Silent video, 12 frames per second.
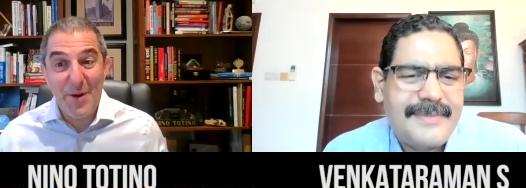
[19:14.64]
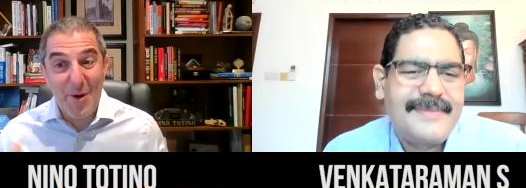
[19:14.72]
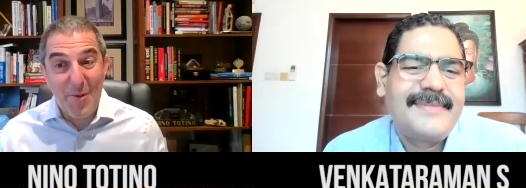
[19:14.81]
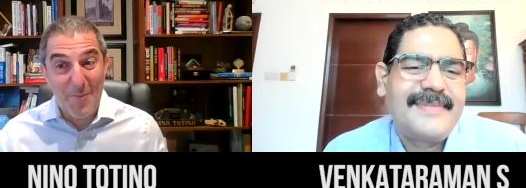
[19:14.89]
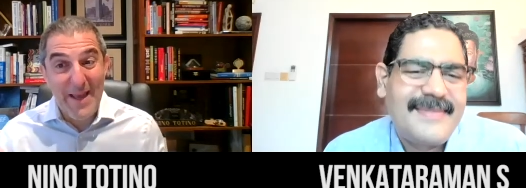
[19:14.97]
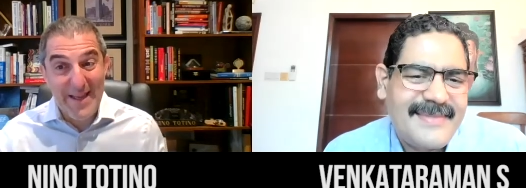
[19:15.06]

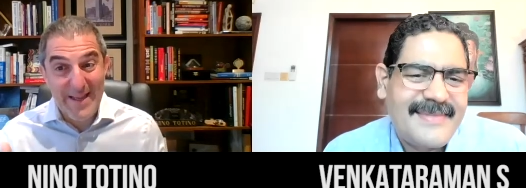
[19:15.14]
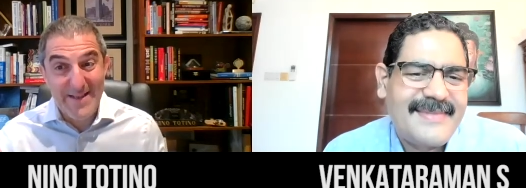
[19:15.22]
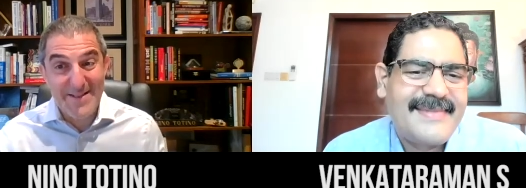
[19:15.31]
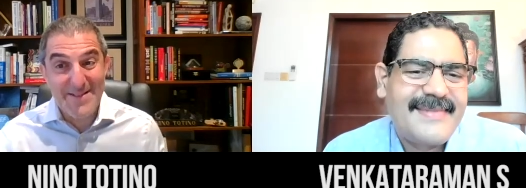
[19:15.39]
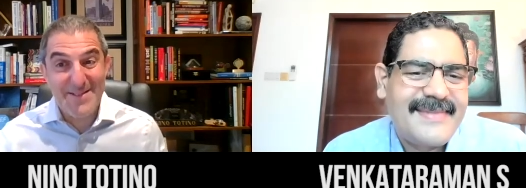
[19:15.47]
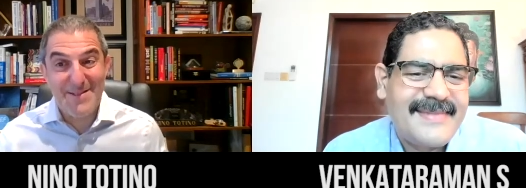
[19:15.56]
Speaker 1: not
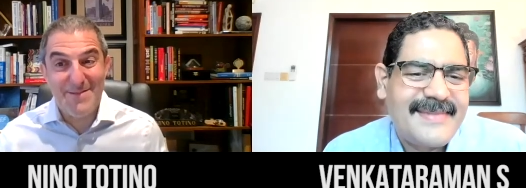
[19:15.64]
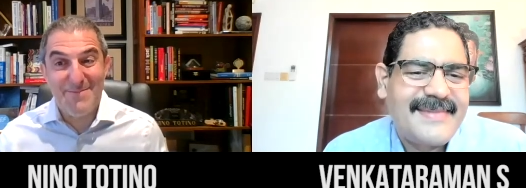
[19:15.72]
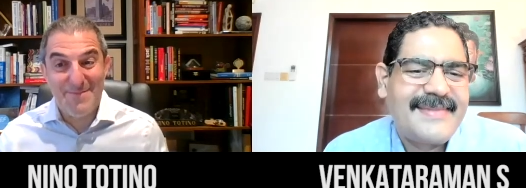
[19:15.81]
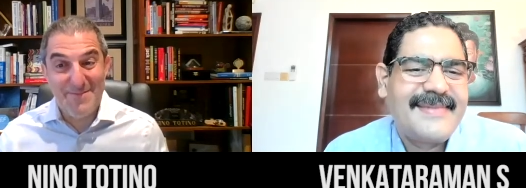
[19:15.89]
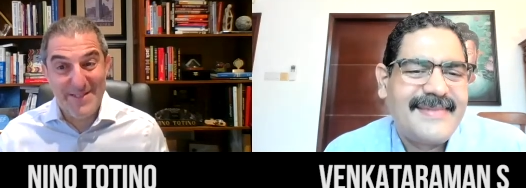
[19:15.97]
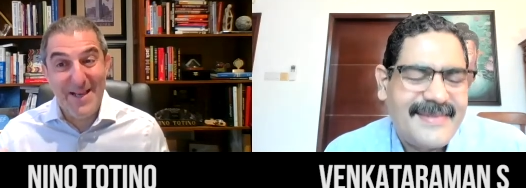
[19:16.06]
making
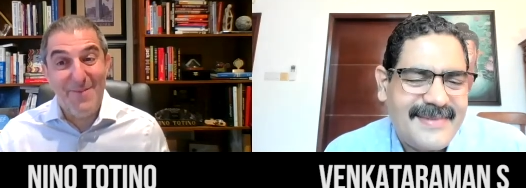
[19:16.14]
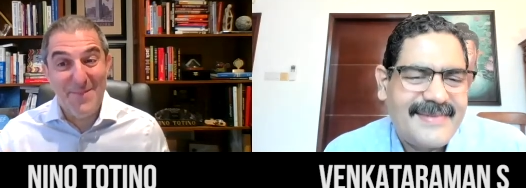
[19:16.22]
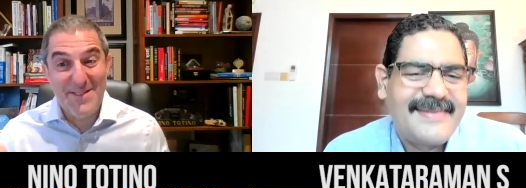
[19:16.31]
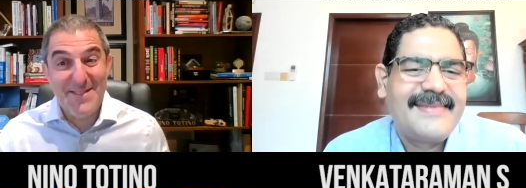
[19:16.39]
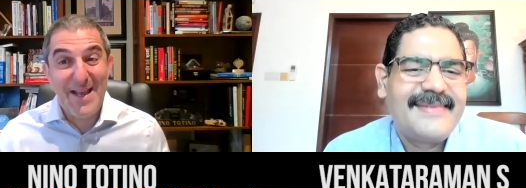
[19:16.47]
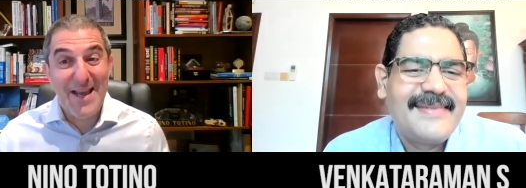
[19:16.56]
some
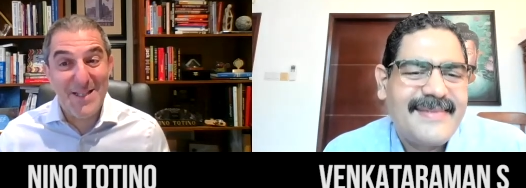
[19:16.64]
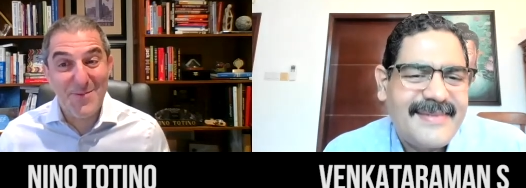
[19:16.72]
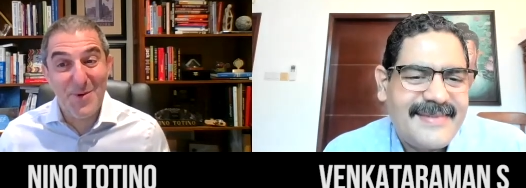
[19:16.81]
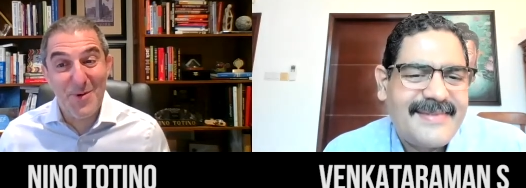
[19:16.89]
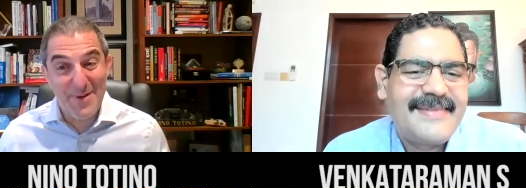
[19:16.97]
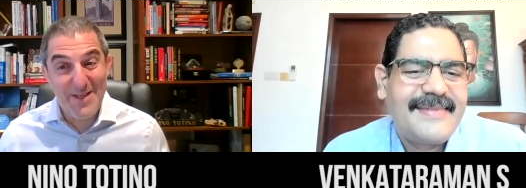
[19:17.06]
mistakes,
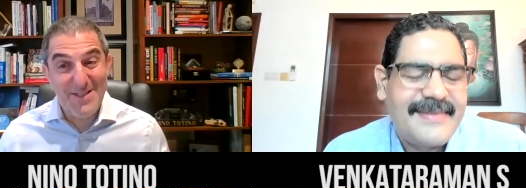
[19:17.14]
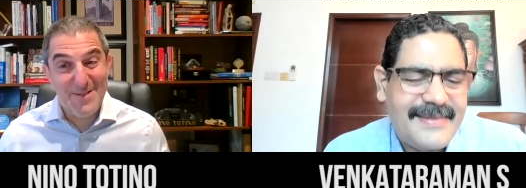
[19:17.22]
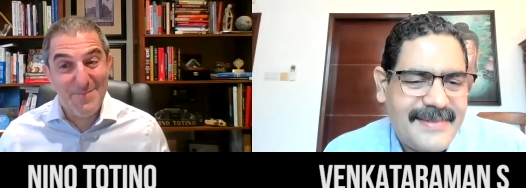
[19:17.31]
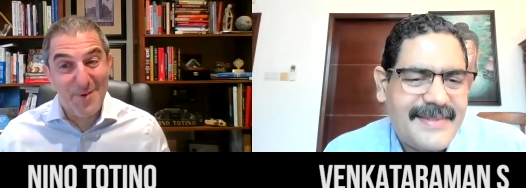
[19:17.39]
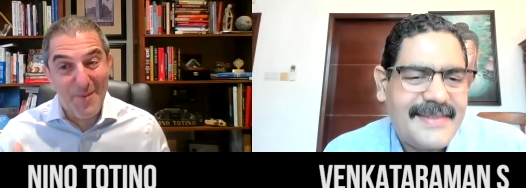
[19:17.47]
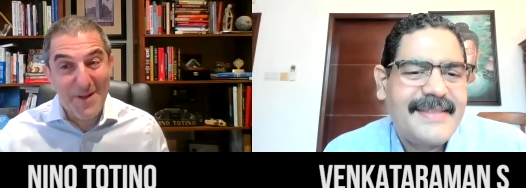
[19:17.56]
well, it's
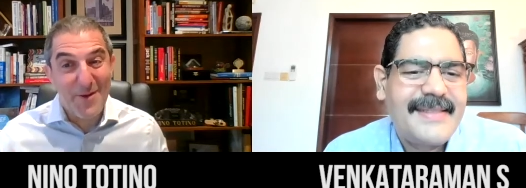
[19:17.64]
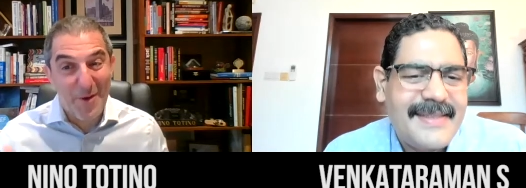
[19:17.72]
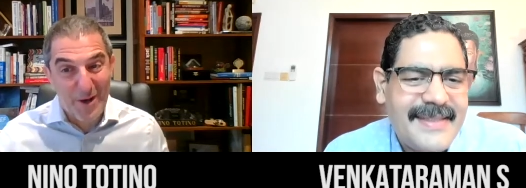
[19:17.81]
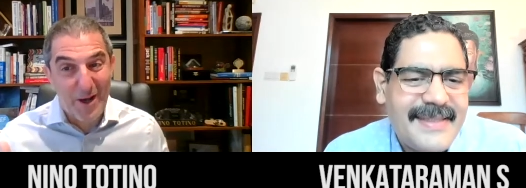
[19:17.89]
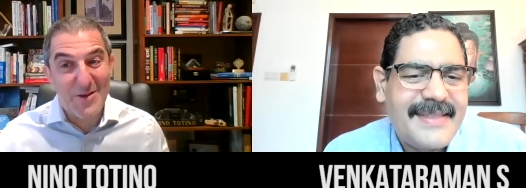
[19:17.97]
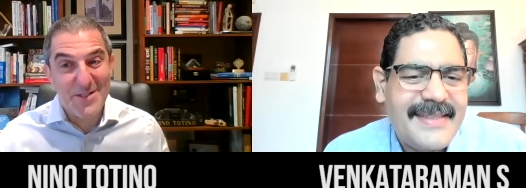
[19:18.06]
probably
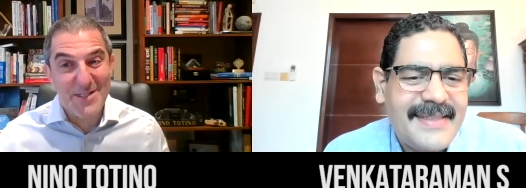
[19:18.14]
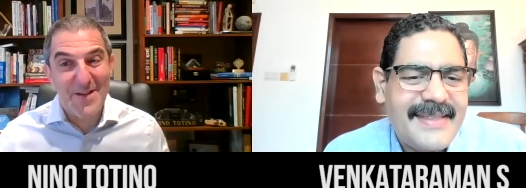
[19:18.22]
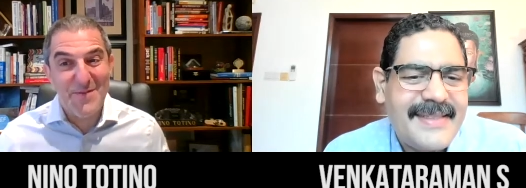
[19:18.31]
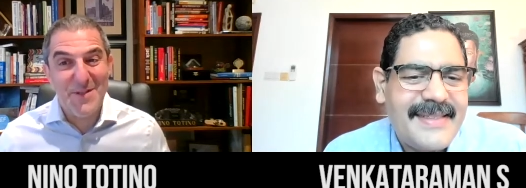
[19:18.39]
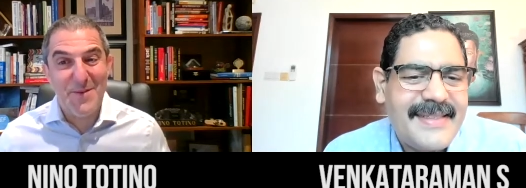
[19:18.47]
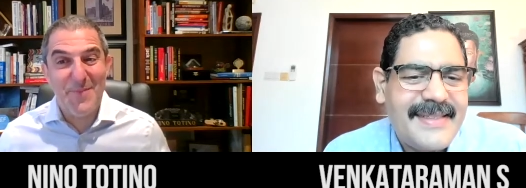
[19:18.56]
not close
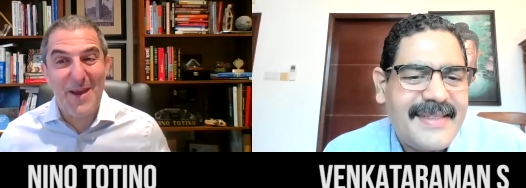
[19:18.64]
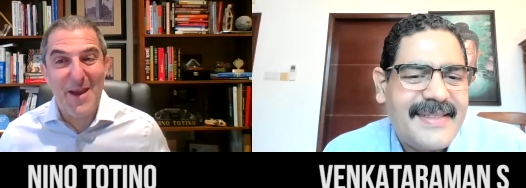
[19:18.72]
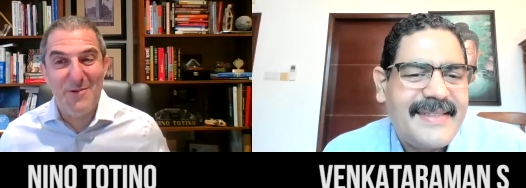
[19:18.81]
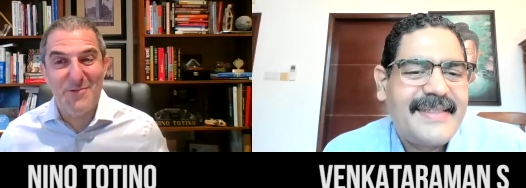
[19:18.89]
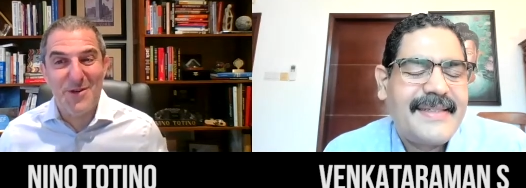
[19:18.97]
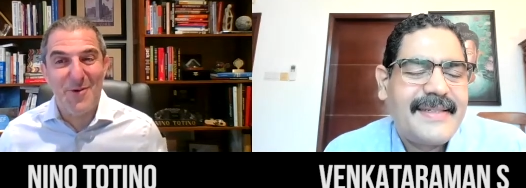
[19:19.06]
enough to the
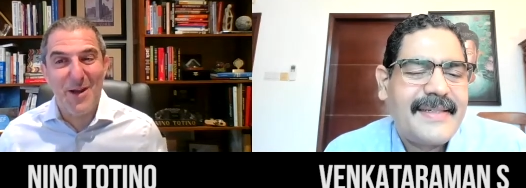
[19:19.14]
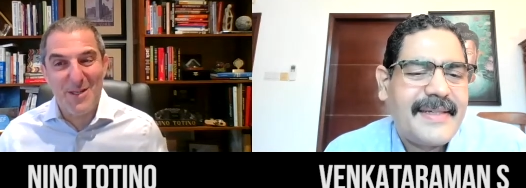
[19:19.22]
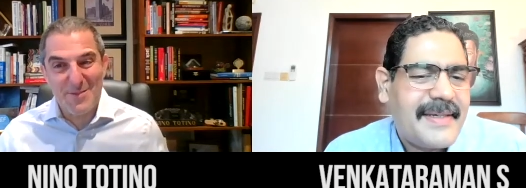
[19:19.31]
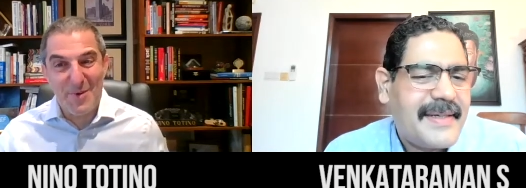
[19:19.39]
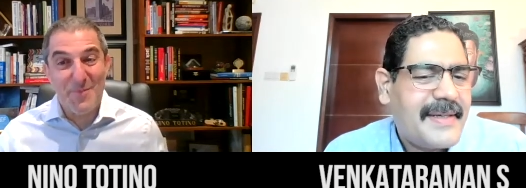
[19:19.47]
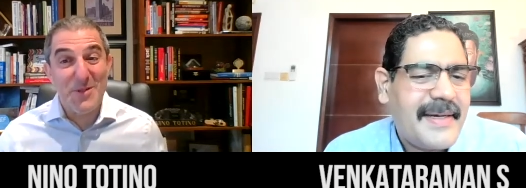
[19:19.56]
boundary, right?
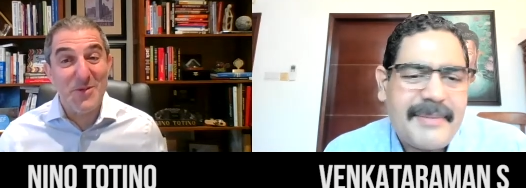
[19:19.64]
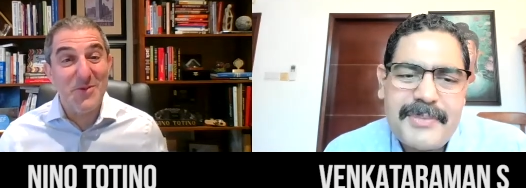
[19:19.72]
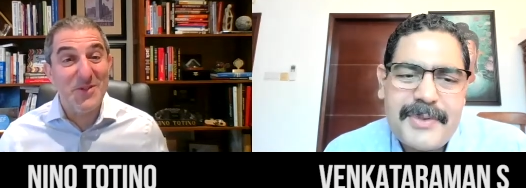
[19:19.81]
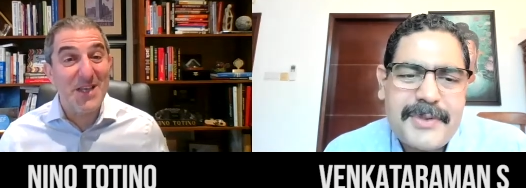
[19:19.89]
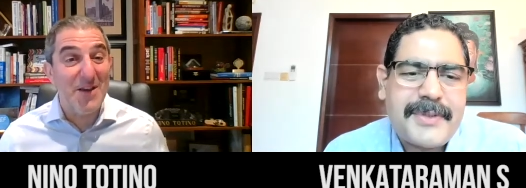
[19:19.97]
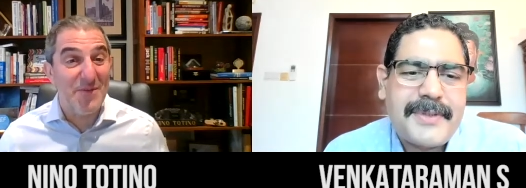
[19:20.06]
It's probably too
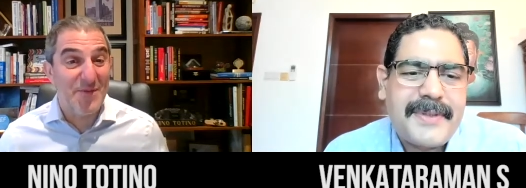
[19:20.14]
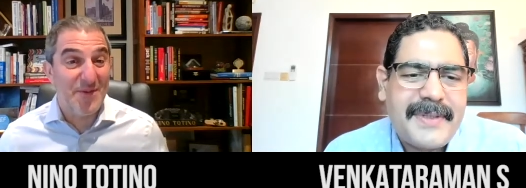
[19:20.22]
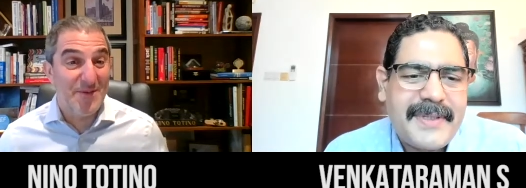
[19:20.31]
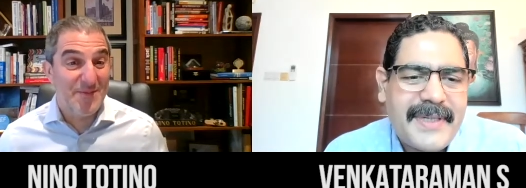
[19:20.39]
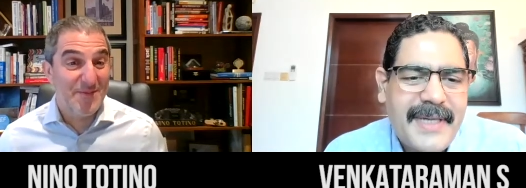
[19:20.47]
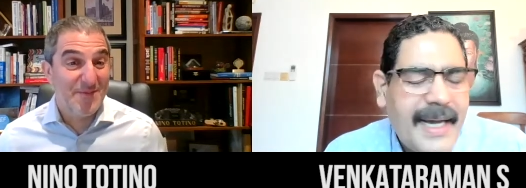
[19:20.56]
safe.
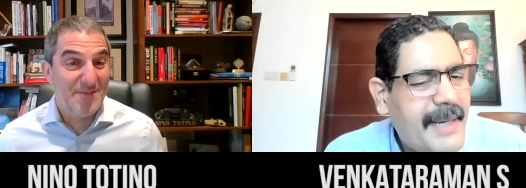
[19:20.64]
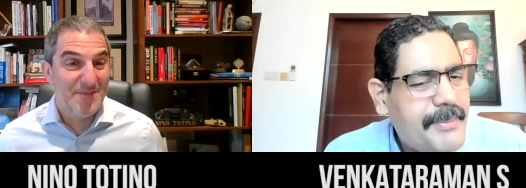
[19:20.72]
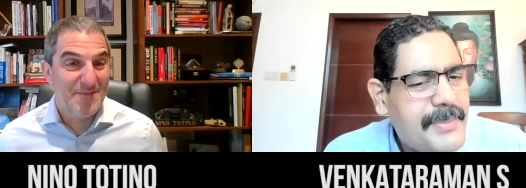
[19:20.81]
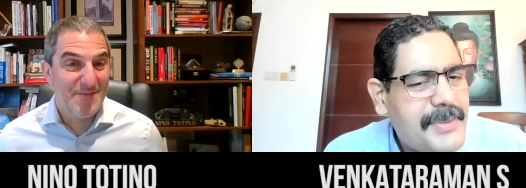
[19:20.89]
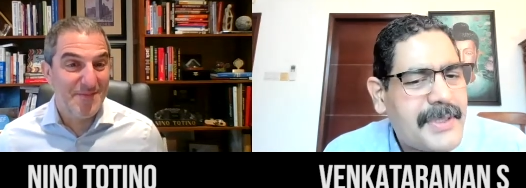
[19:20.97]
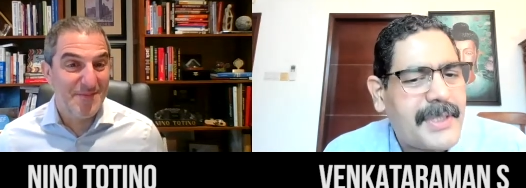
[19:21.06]

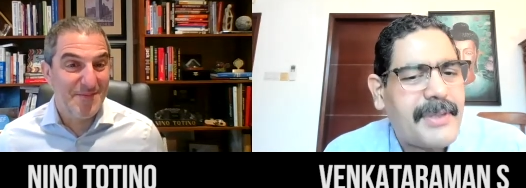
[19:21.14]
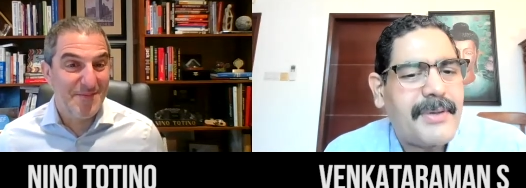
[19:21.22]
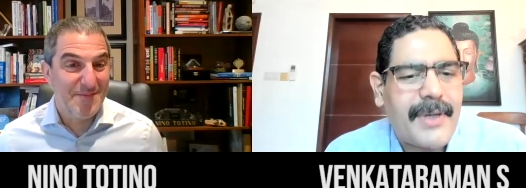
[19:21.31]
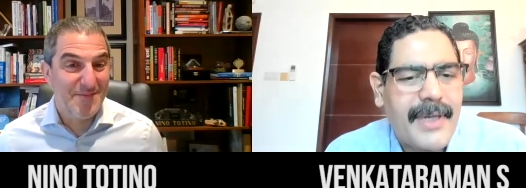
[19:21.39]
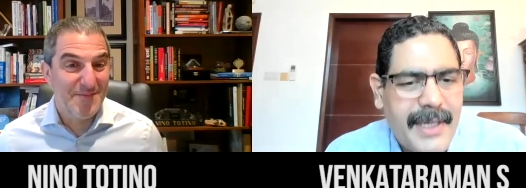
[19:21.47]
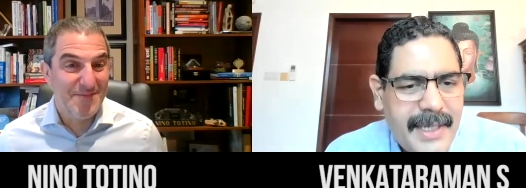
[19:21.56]

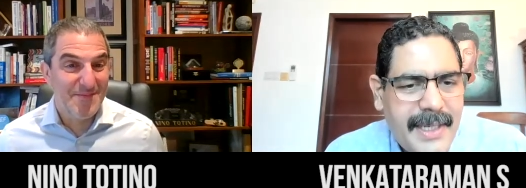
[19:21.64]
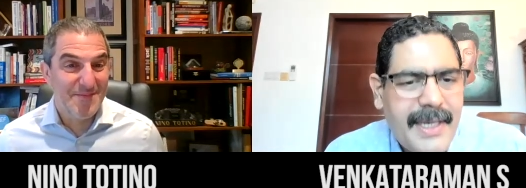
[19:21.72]
Speaker 2: Absolutely.